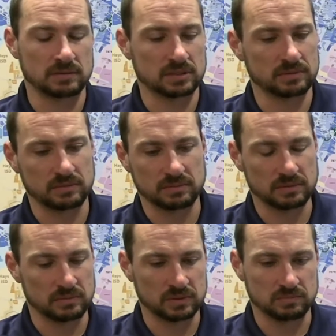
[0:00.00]
which was
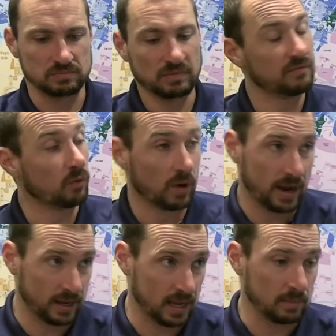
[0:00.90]
before
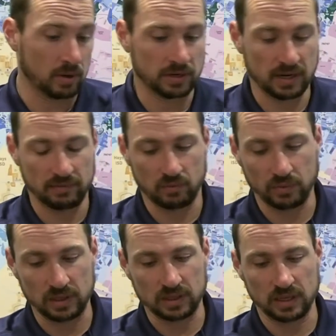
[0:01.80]
I came on to David
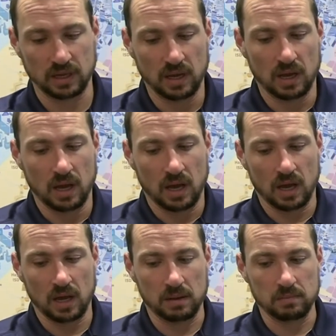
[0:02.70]
Weekley.
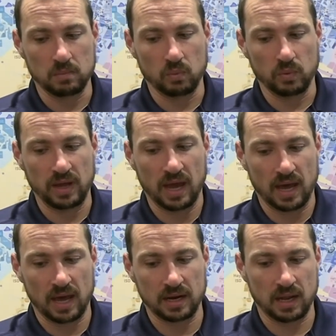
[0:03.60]
We
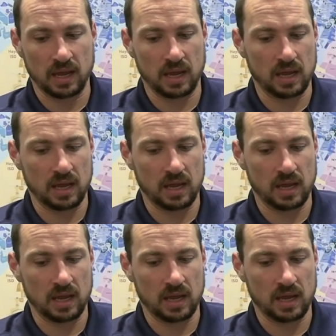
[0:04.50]
had